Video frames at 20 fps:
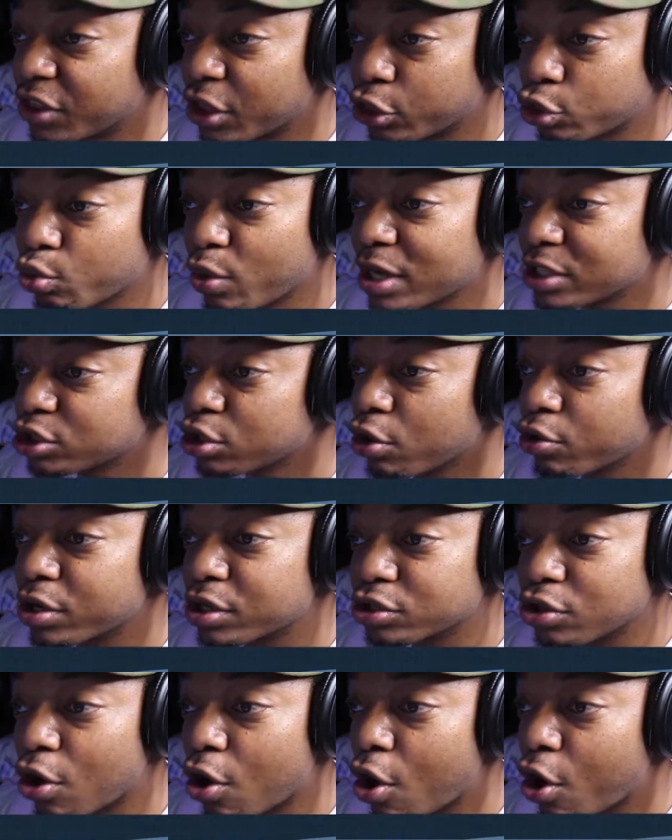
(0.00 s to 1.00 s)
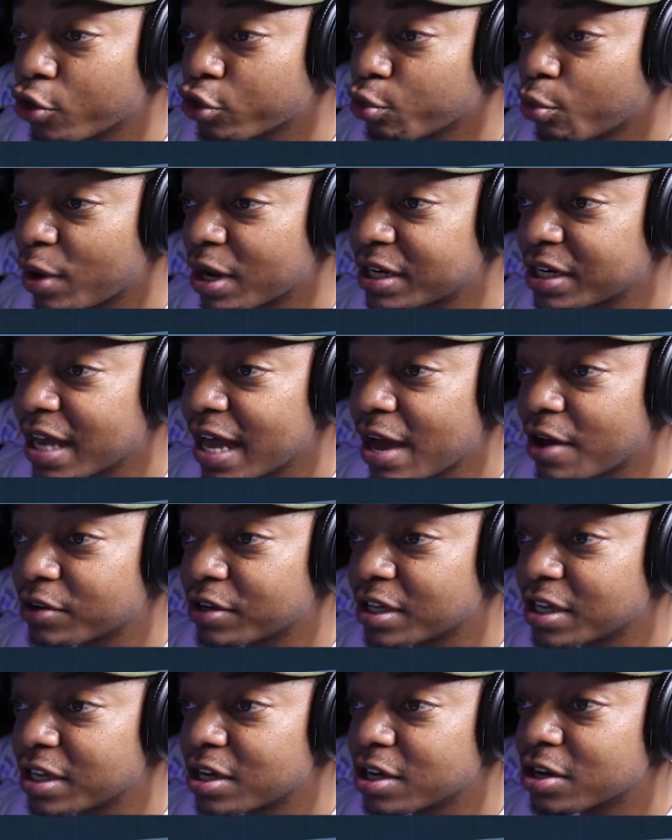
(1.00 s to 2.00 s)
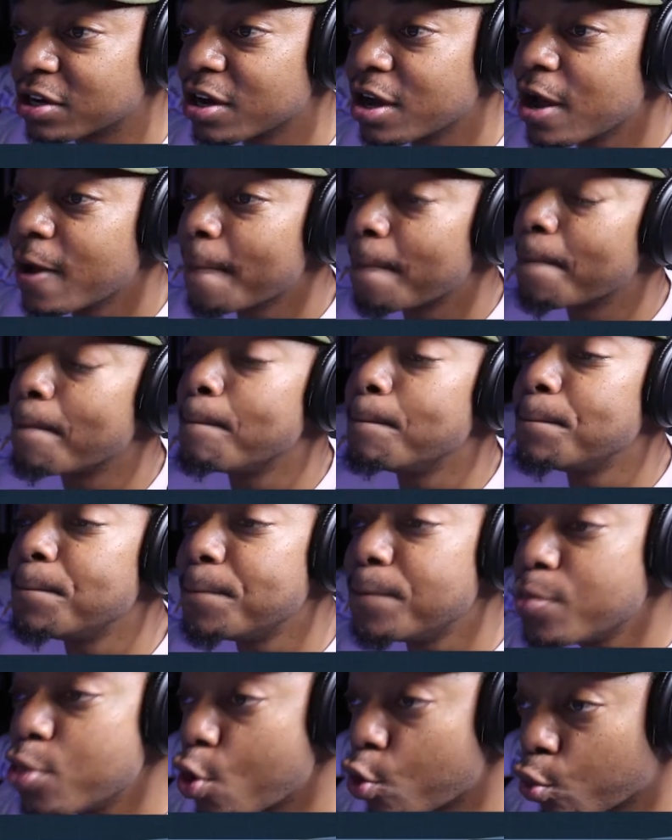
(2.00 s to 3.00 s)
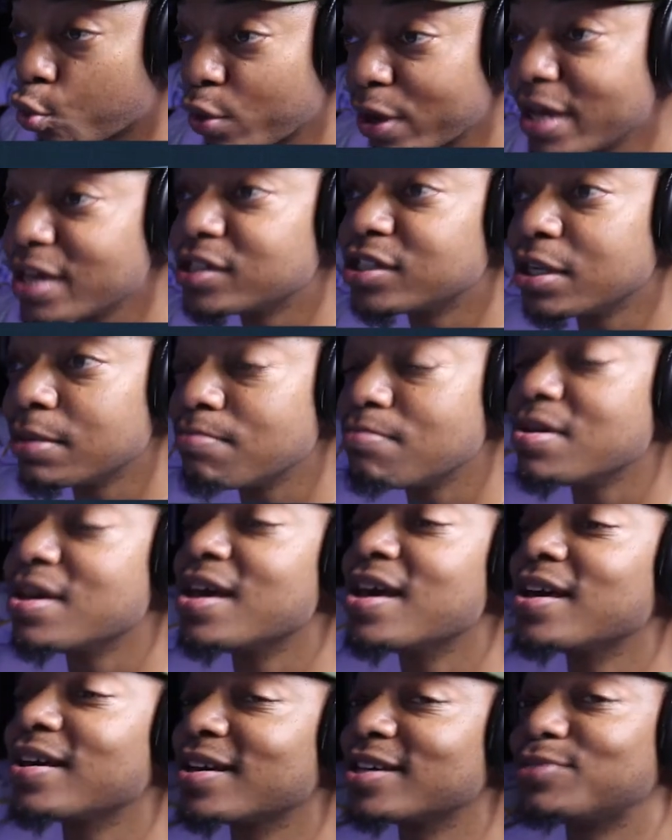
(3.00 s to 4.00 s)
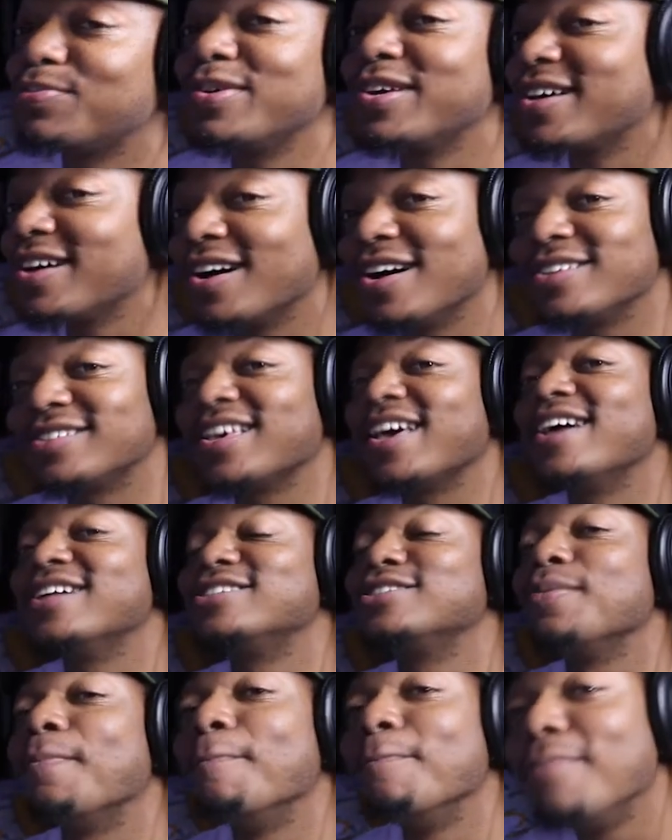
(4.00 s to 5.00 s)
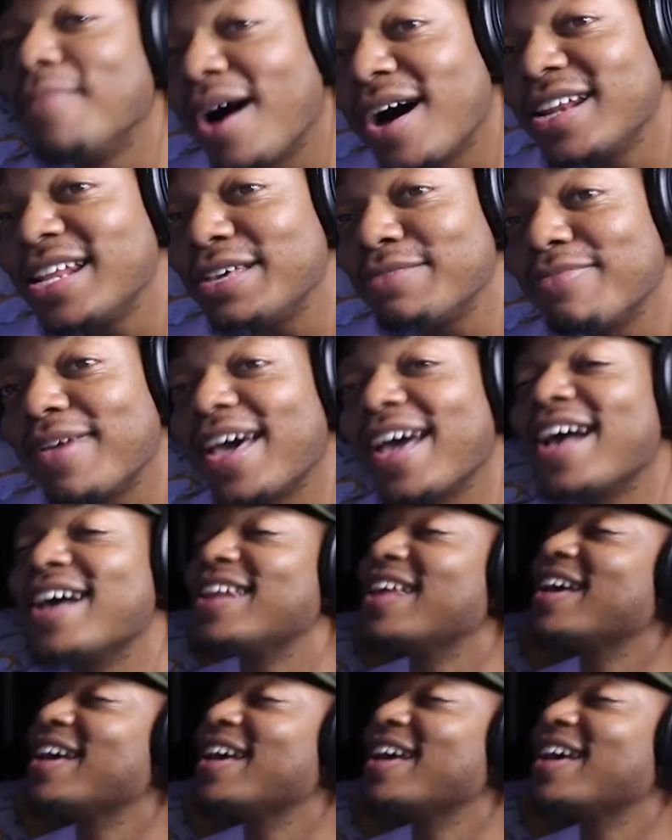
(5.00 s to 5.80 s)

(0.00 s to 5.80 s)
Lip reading: The threshold is all the way down here. The reason being is because it's muddy, man.